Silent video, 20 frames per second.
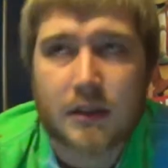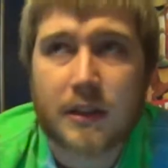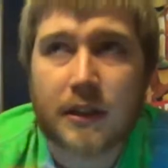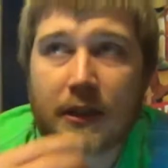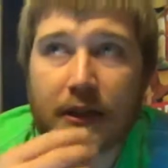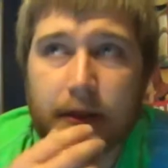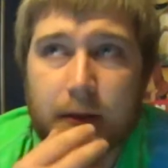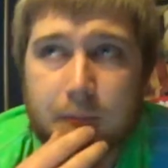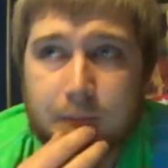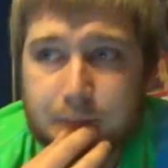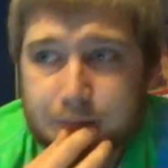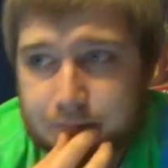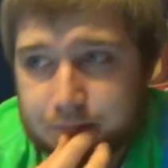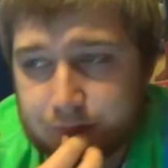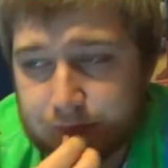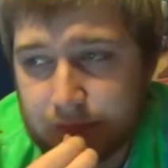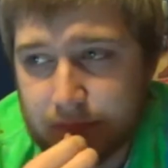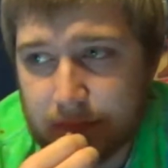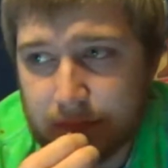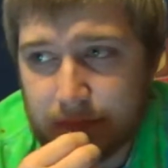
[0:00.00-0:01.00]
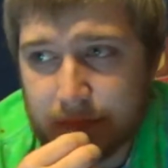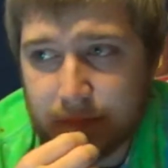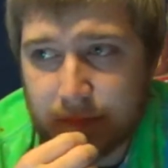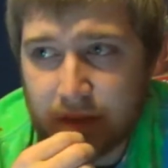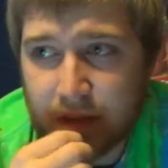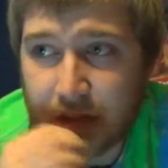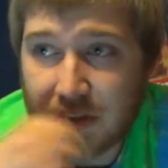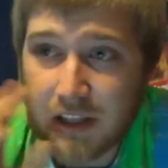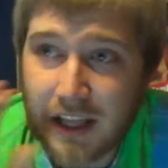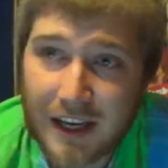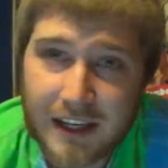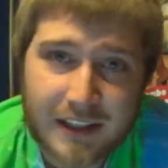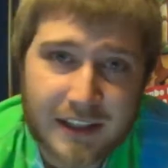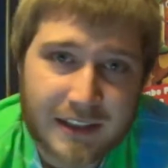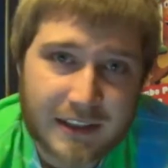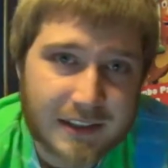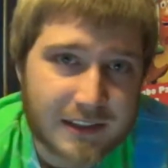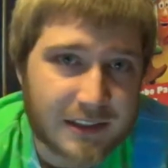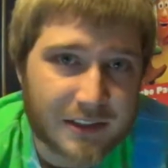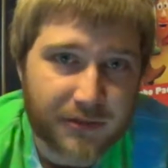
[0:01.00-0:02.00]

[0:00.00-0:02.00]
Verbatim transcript: Um, the lighting in